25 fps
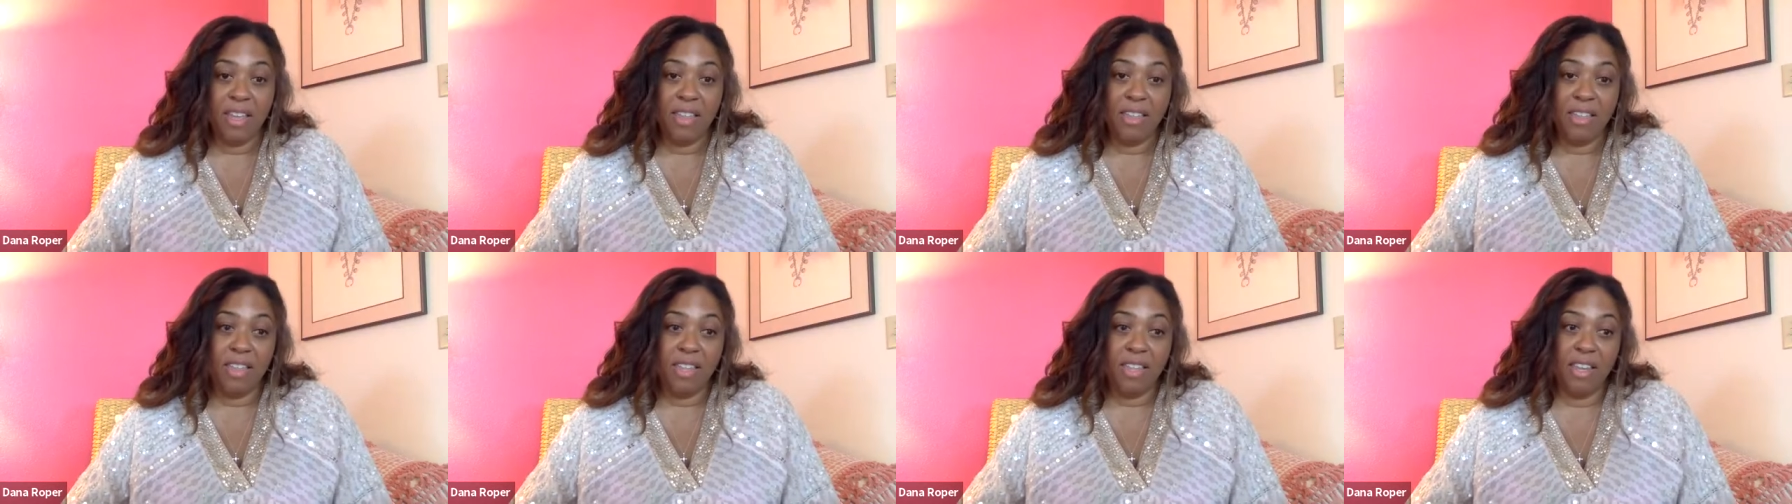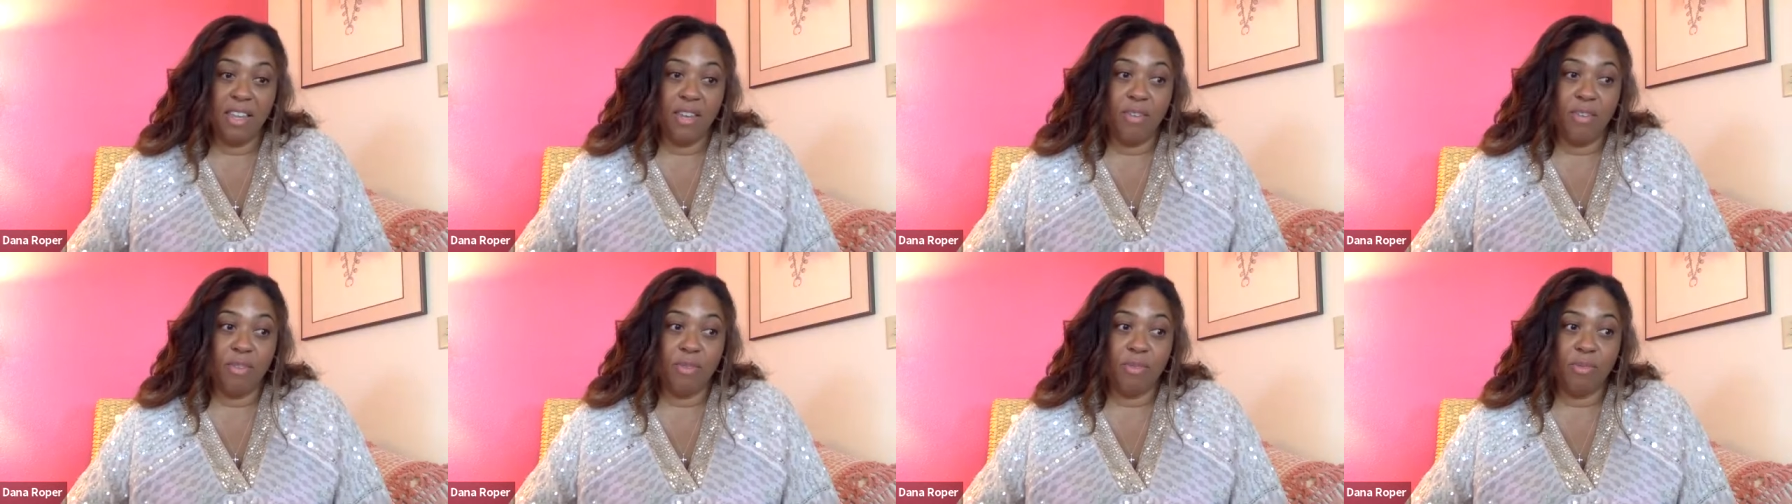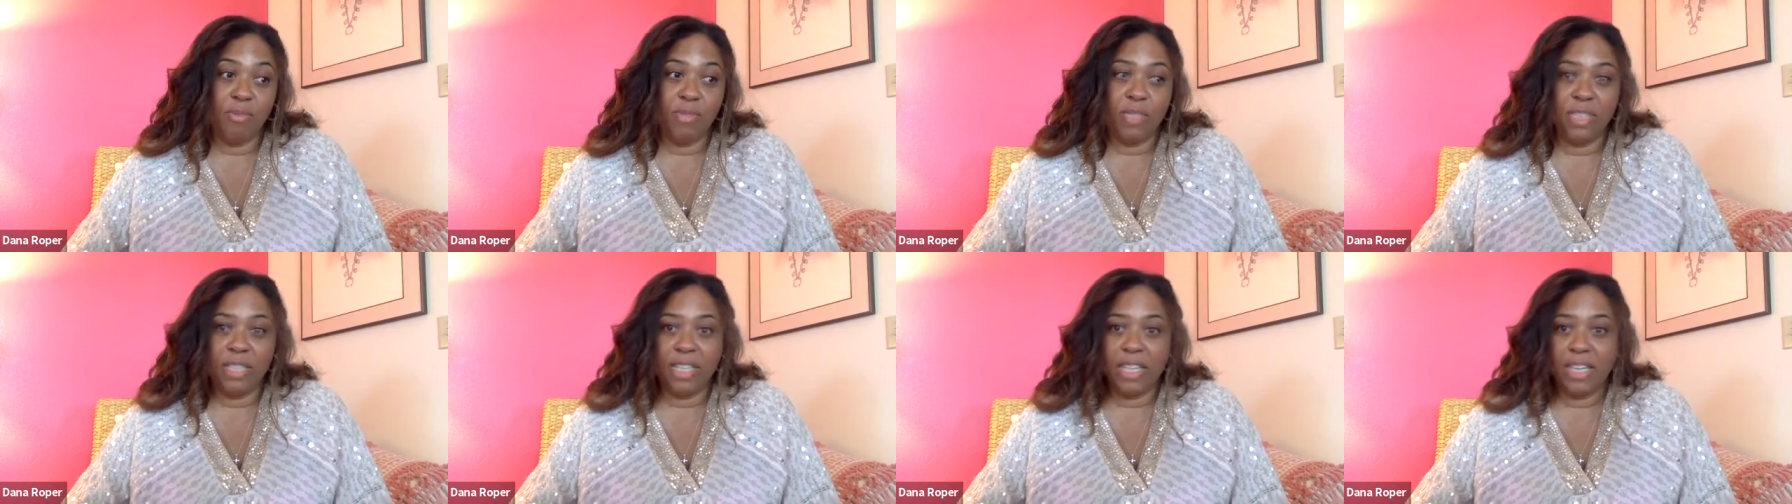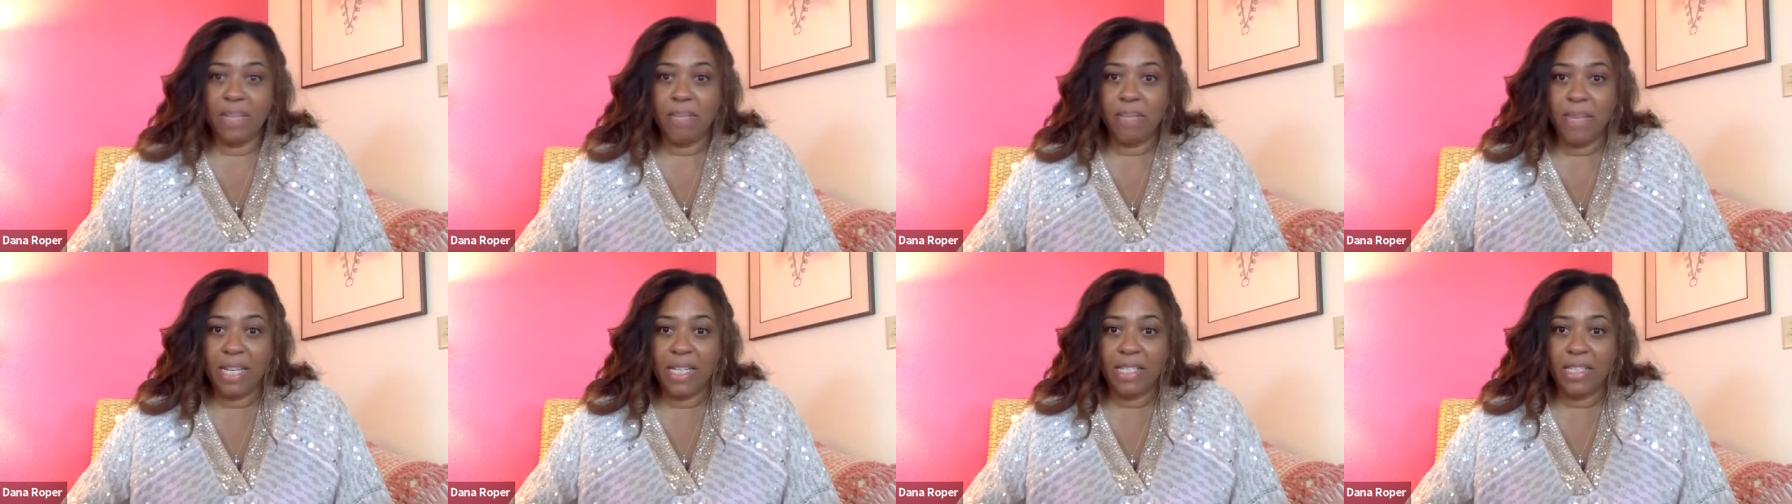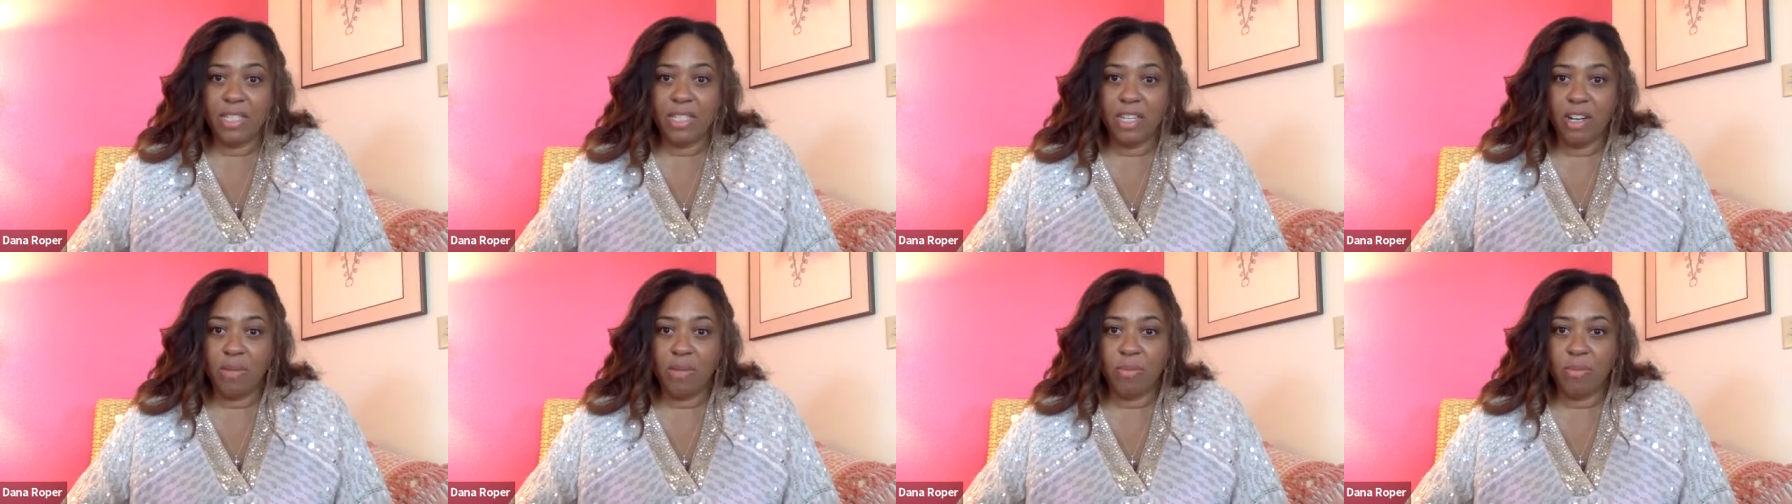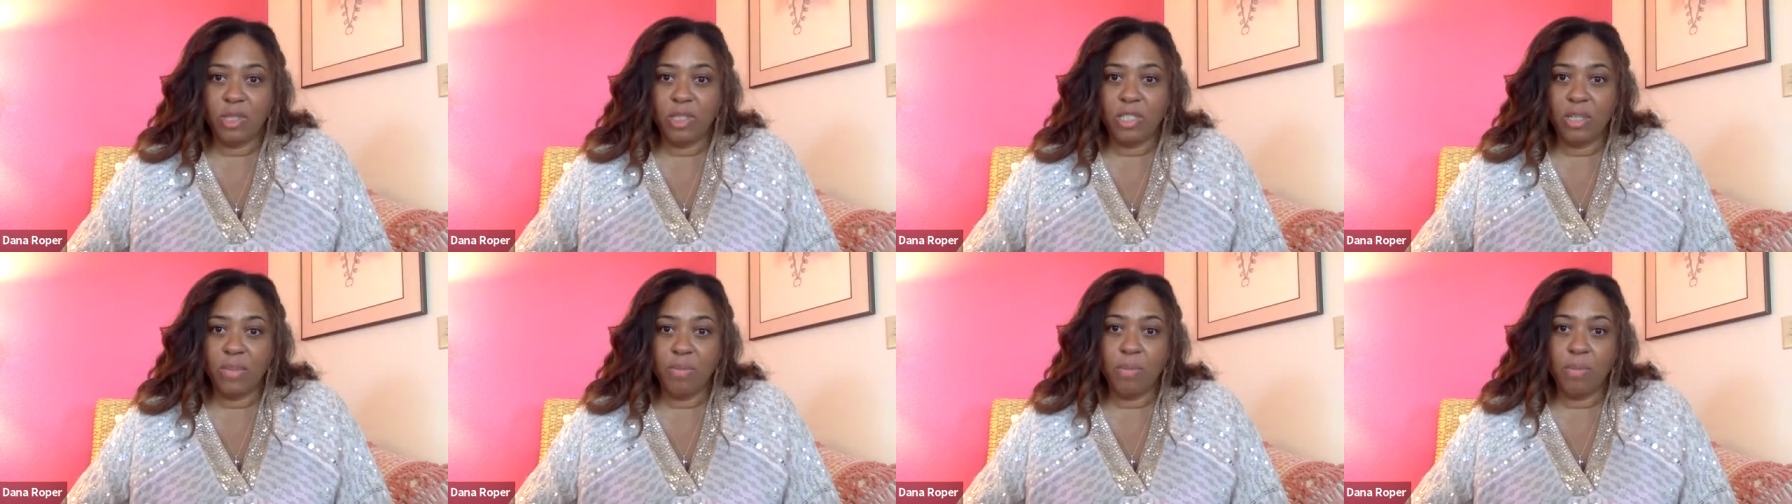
then really it makes it almost